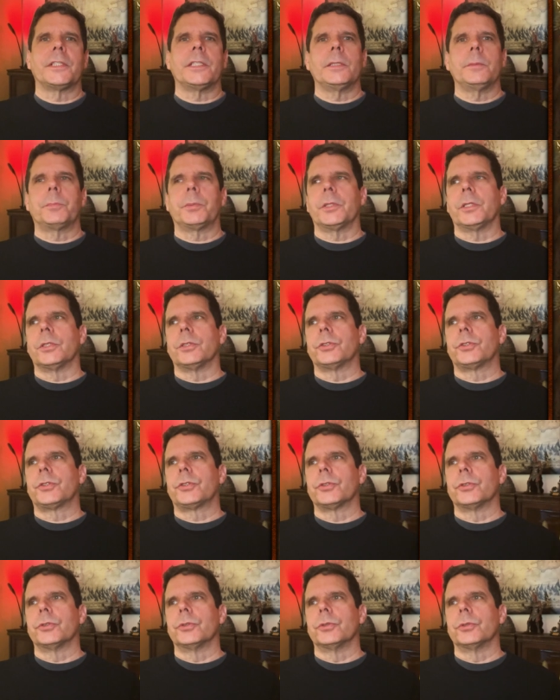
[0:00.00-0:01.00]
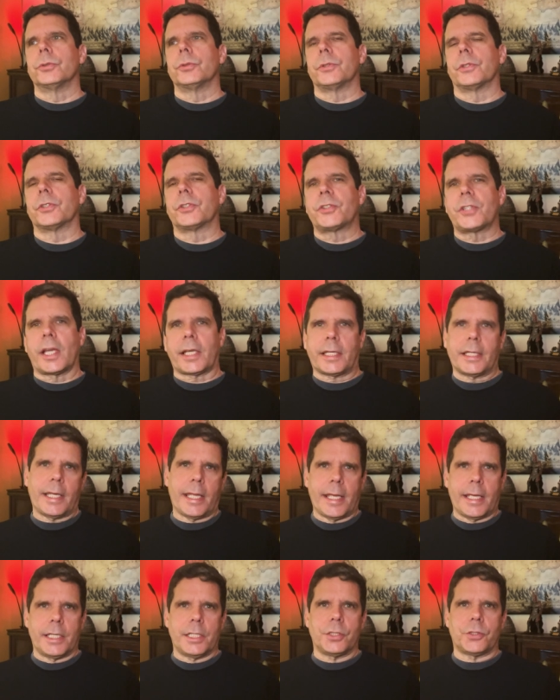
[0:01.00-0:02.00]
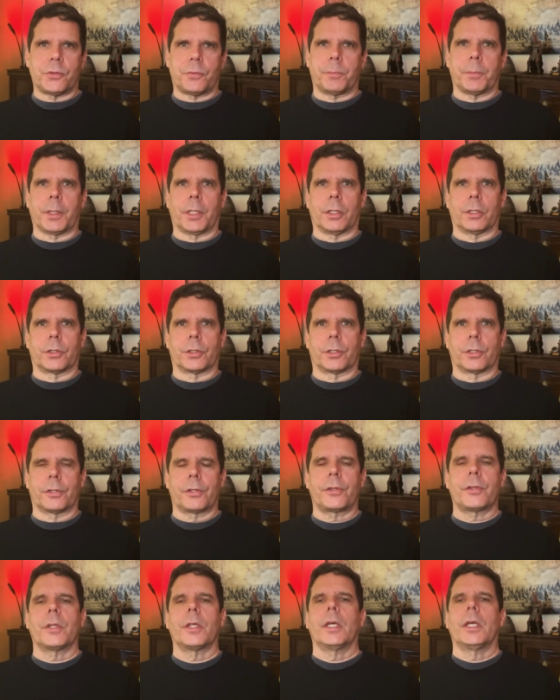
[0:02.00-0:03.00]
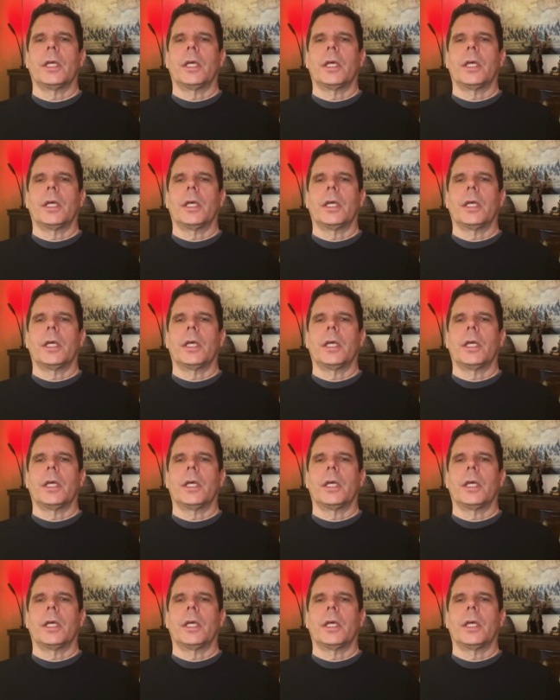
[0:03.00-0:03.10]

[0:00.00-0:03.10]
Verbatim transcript: deep into the second age of Middle Earth,